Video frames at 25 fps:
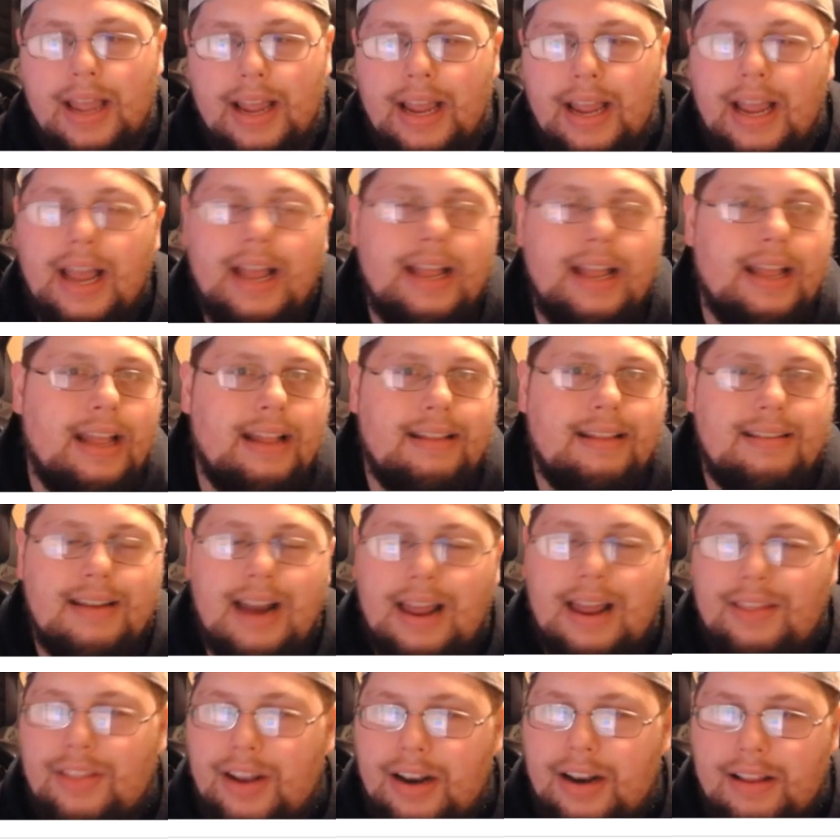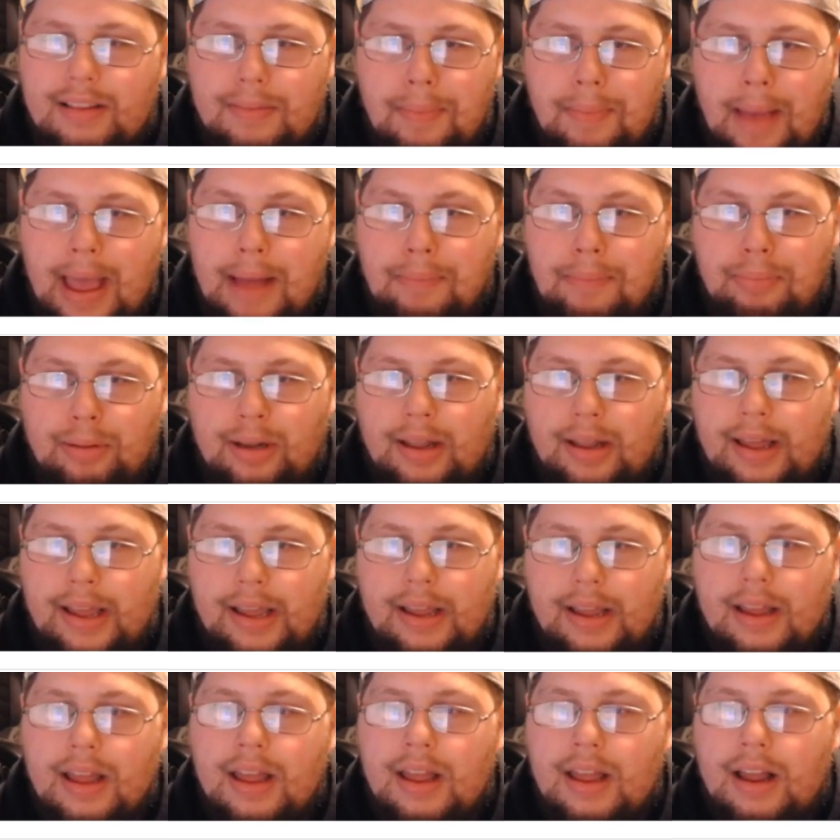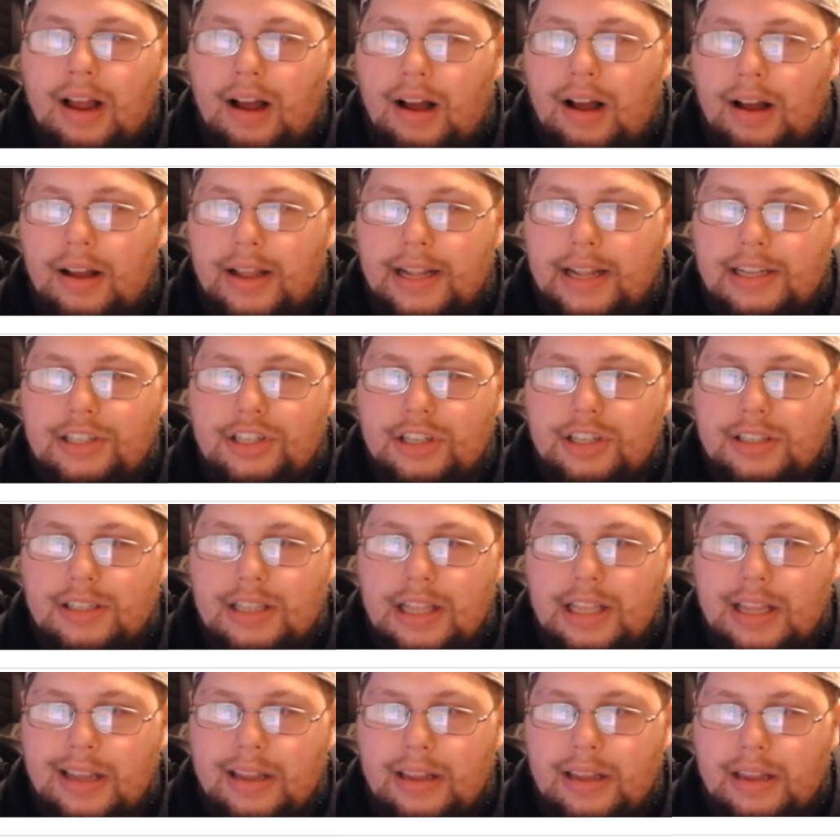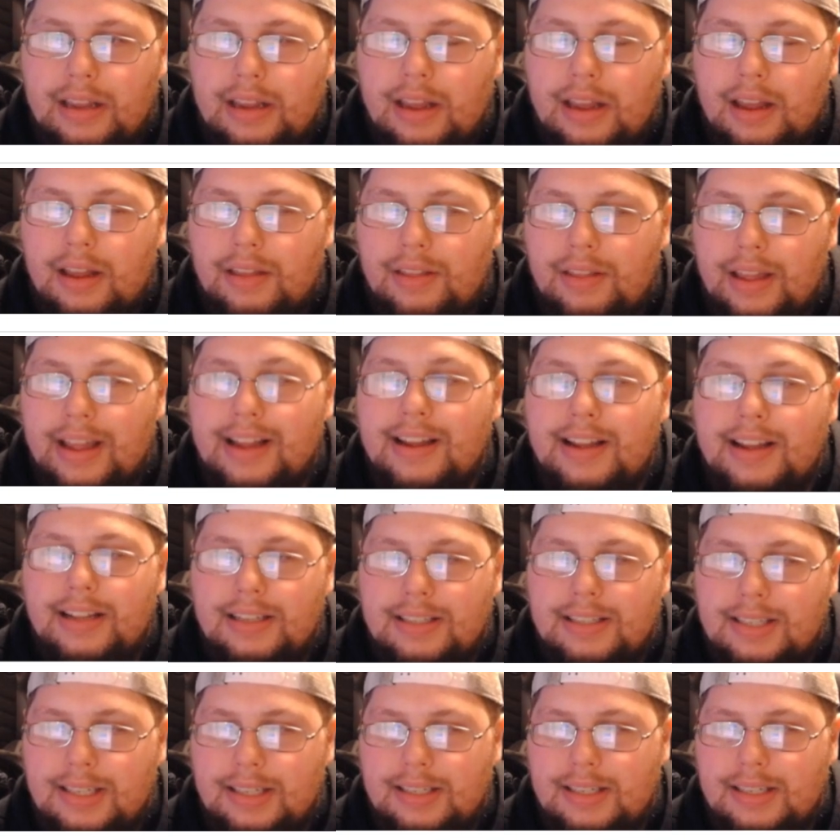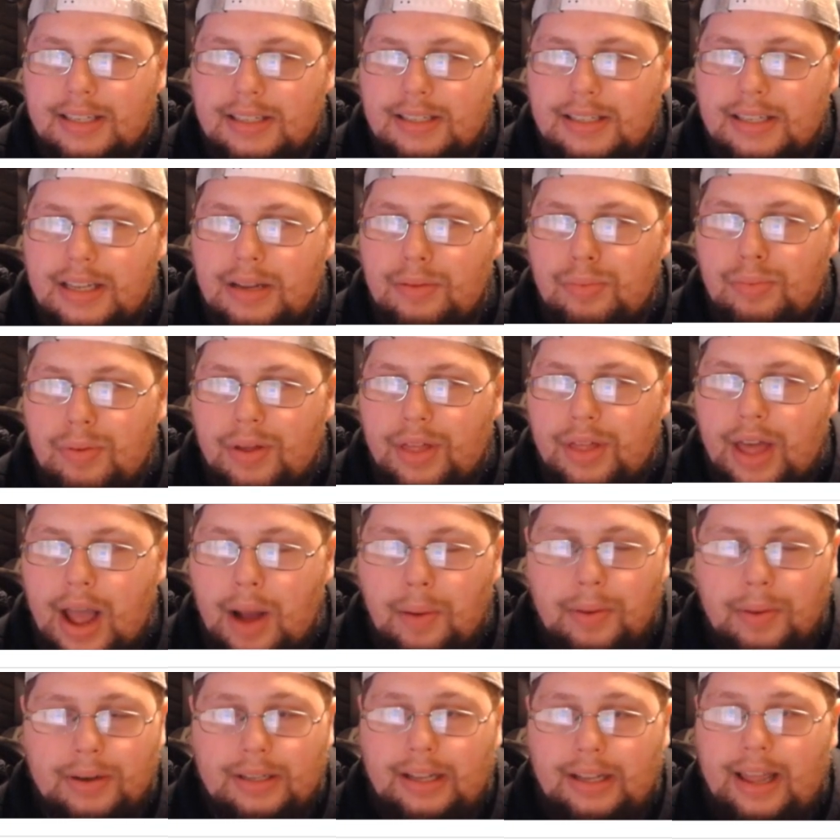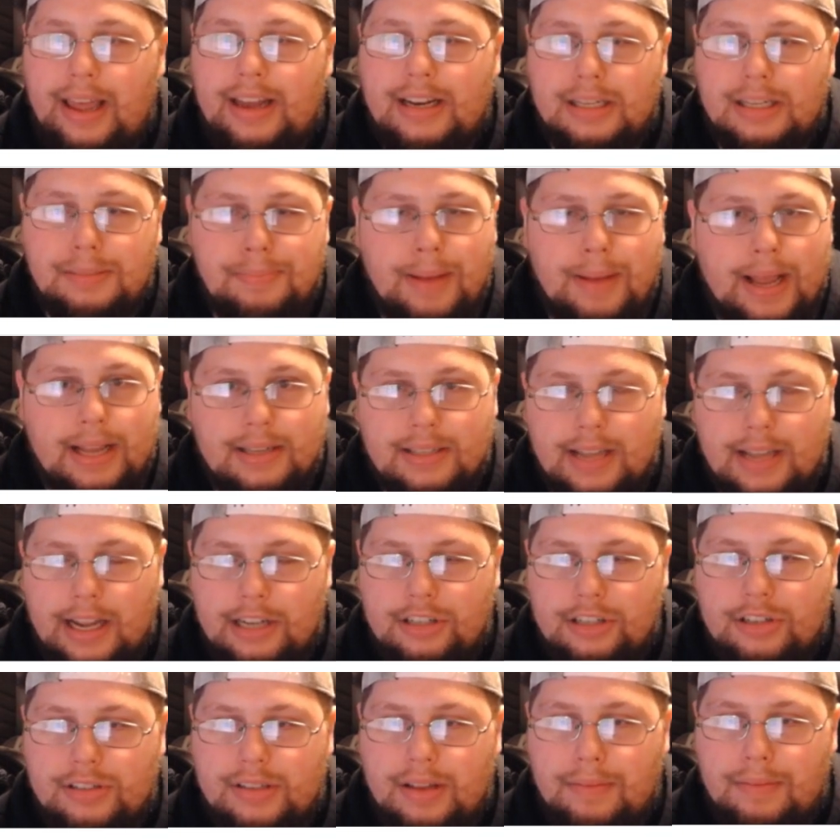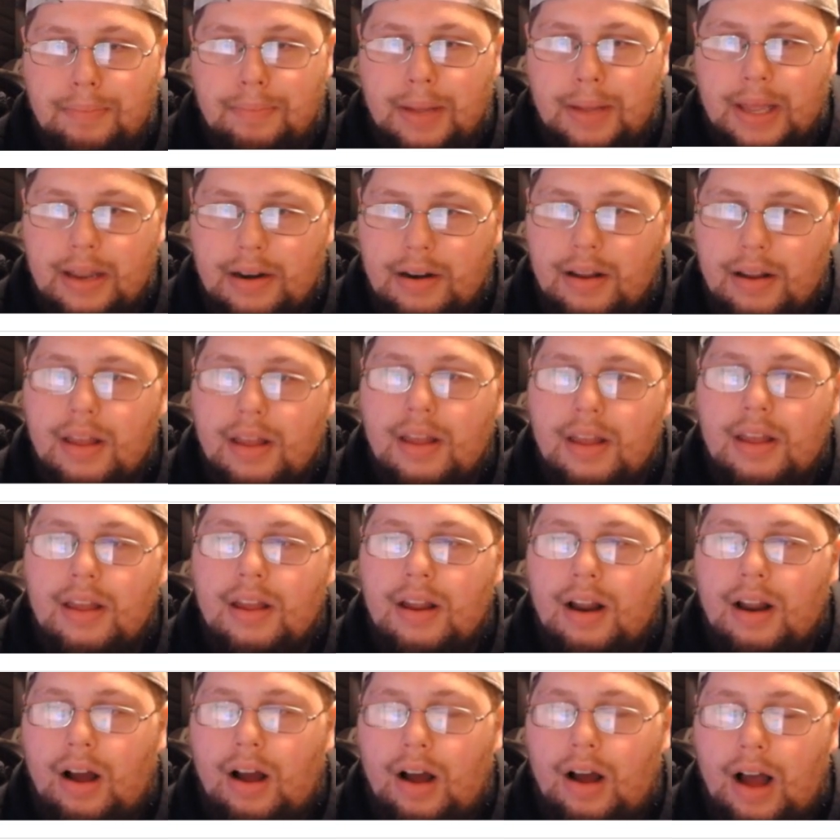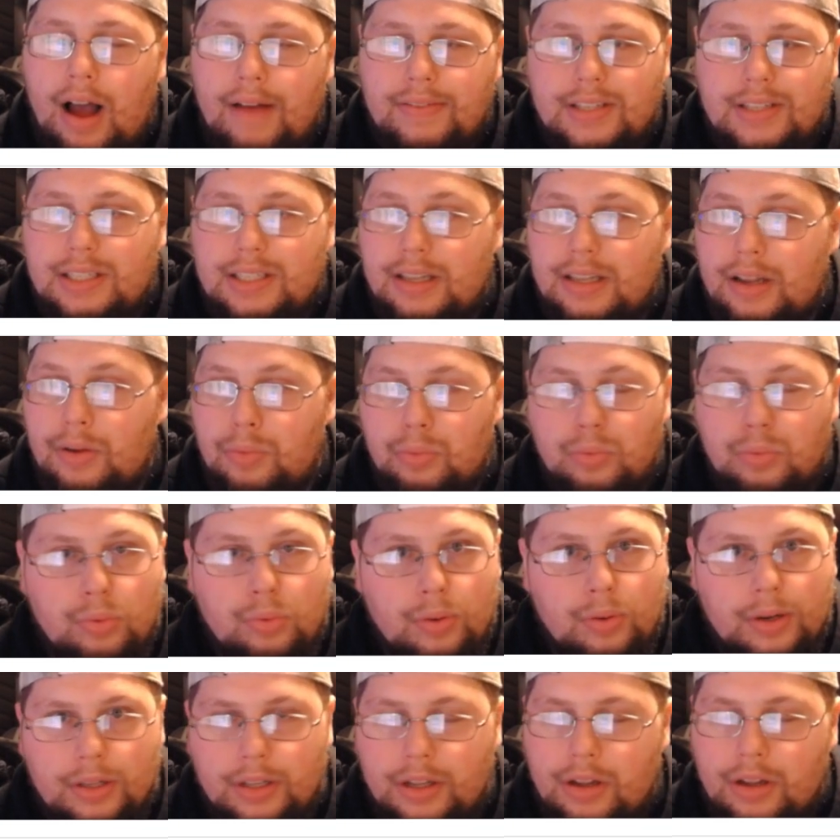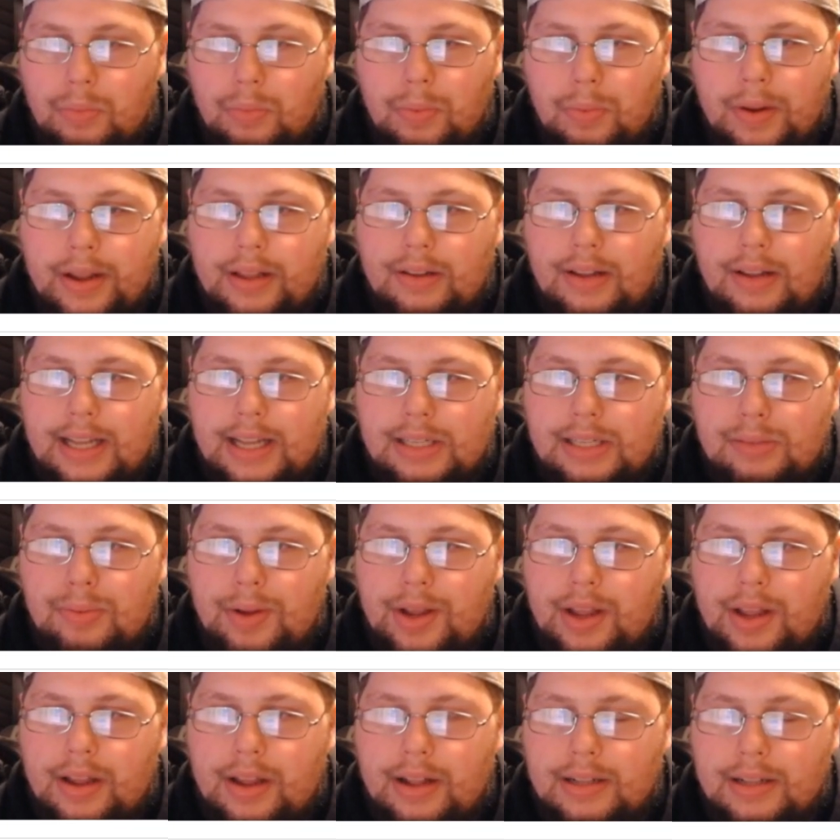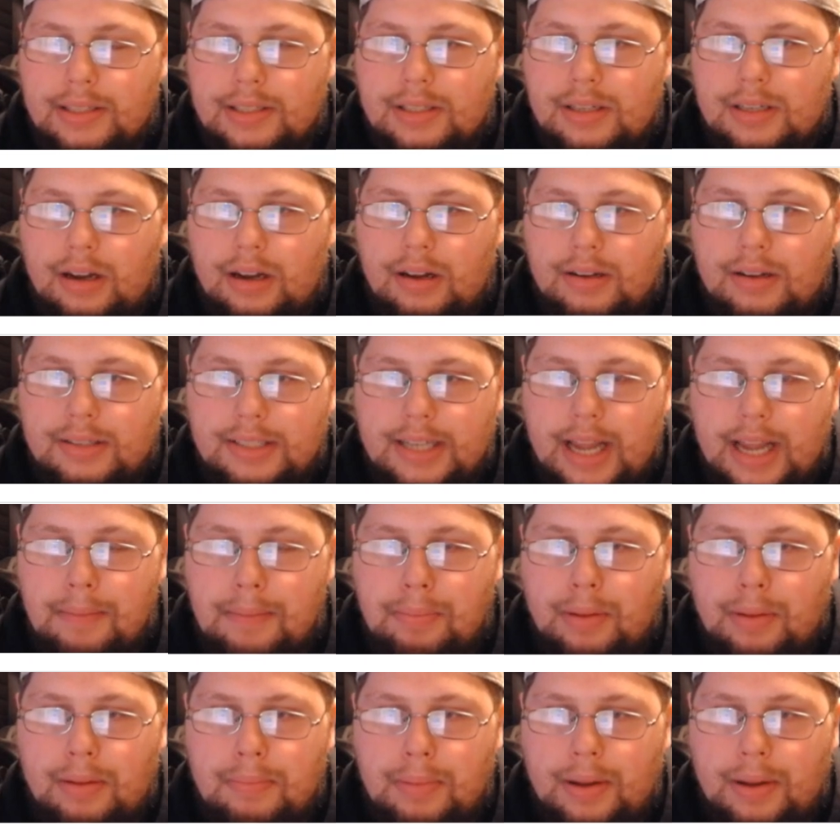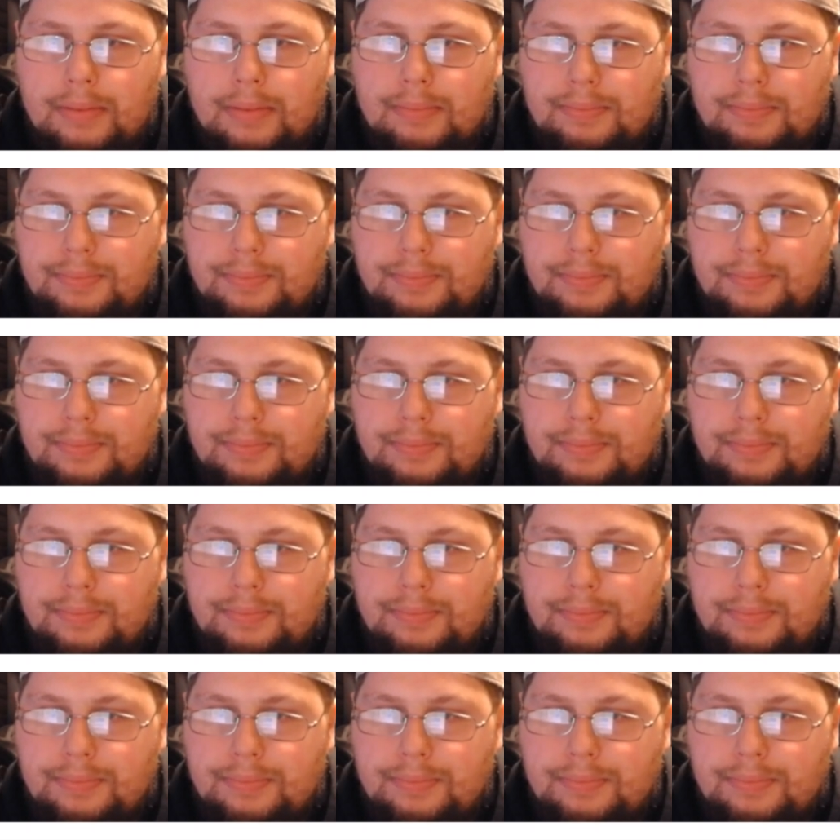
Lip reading: It's not that it's a bad play. It's just the inconsistency with how Atlanta's pass catchers have been. Obviously, a really good week last week against Tampa, but